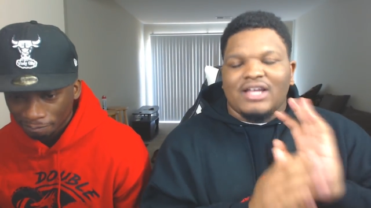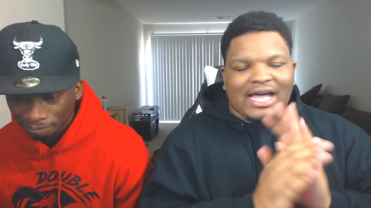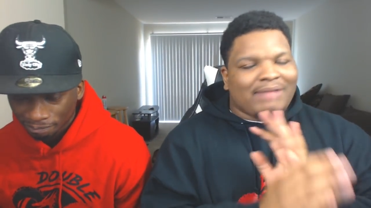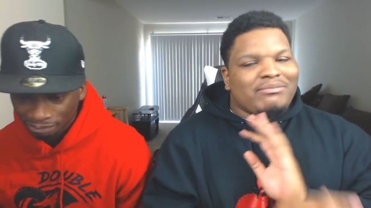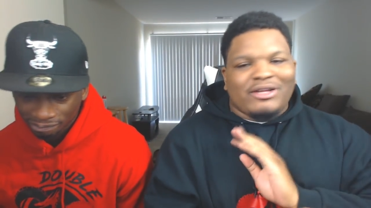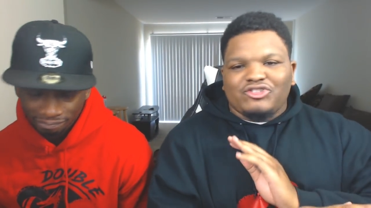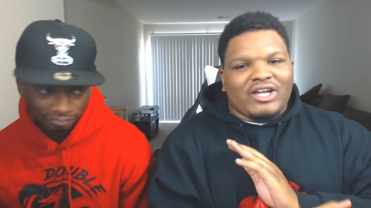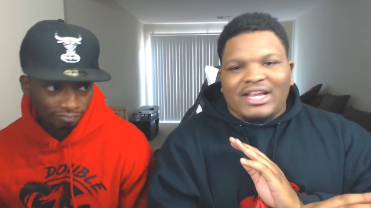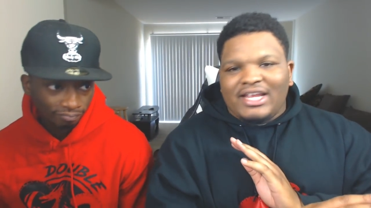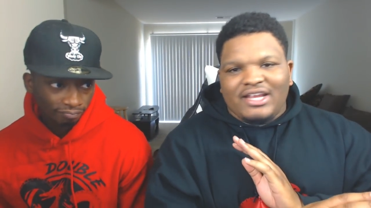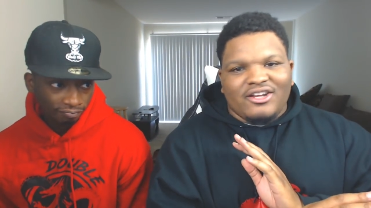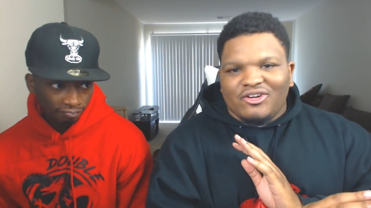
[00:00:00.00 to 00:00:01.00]
Speaker 1: I'm not trying
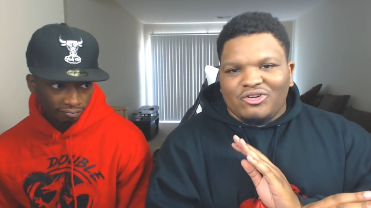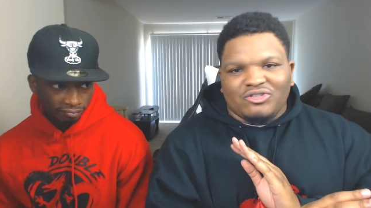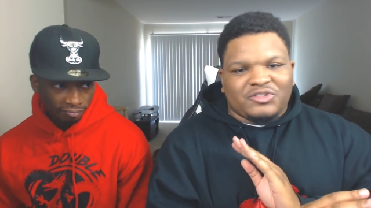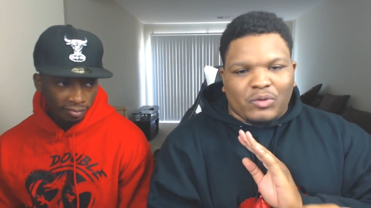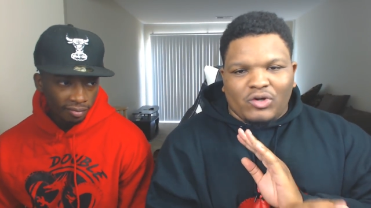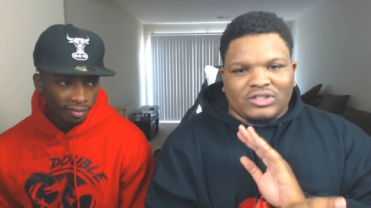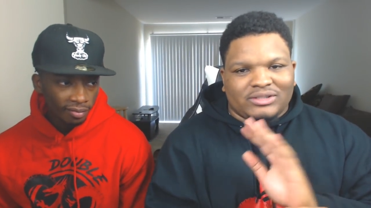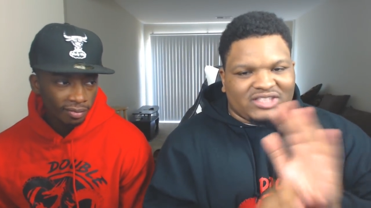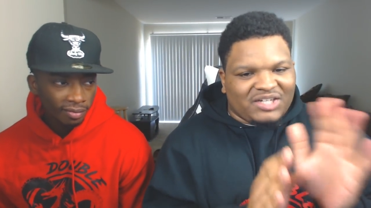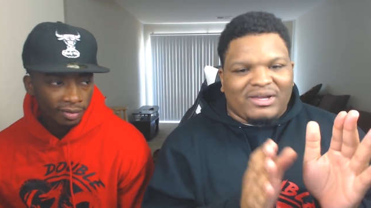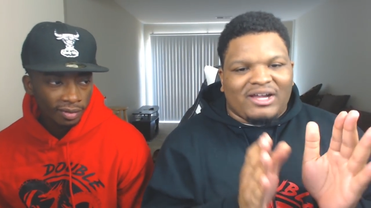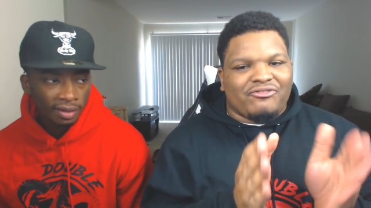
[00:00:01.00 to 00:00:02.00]
to hit no spoilers. I'm
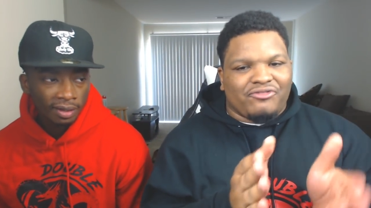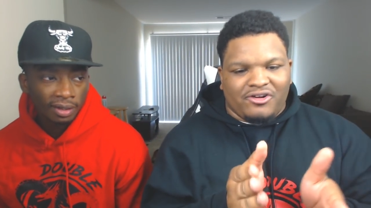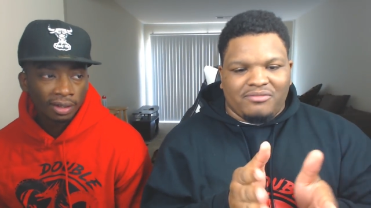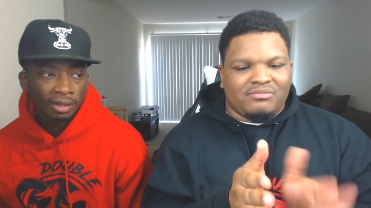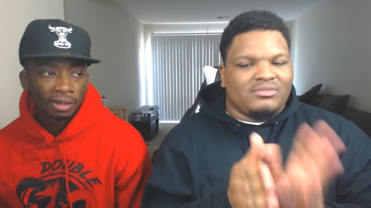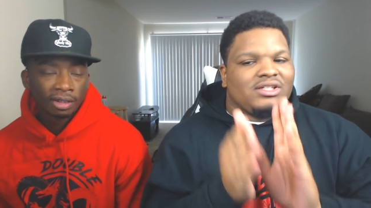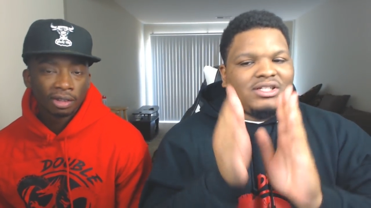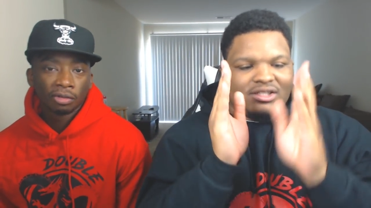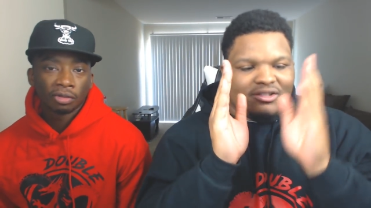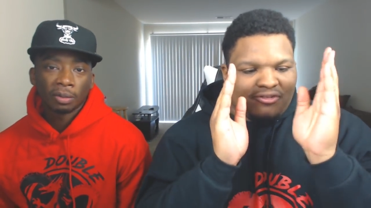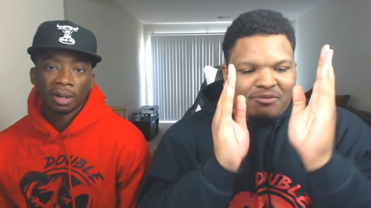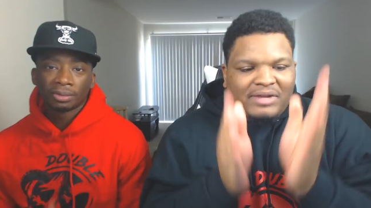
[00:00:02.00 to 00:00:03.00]
talking about from
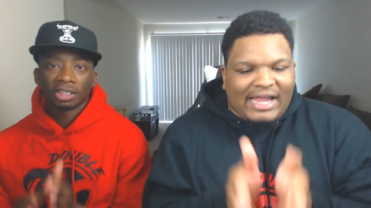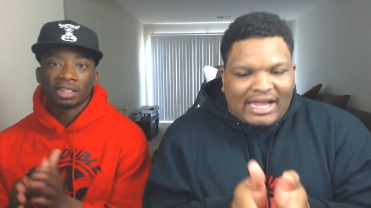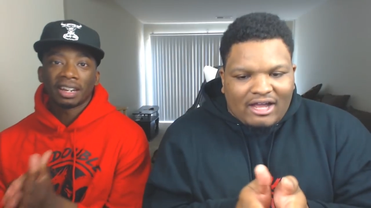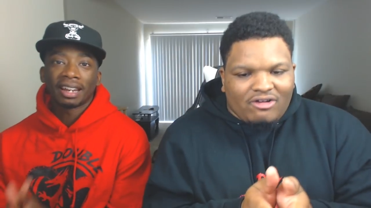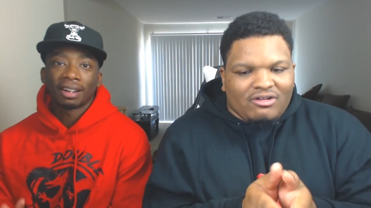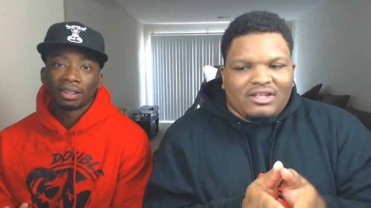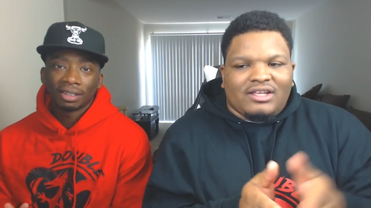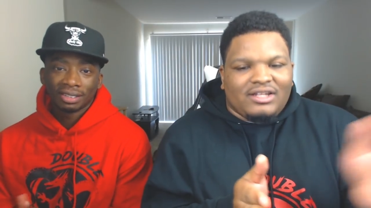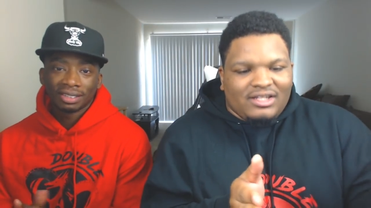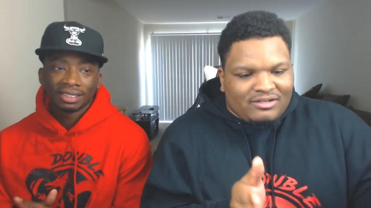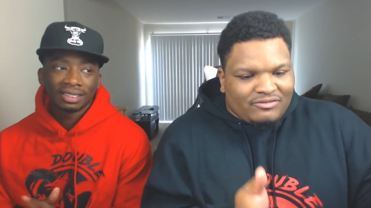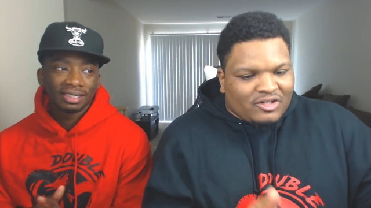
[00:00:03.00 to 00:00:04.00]
now and
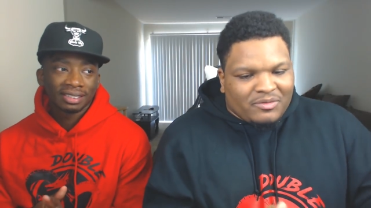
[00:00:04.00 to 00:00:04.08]
then from the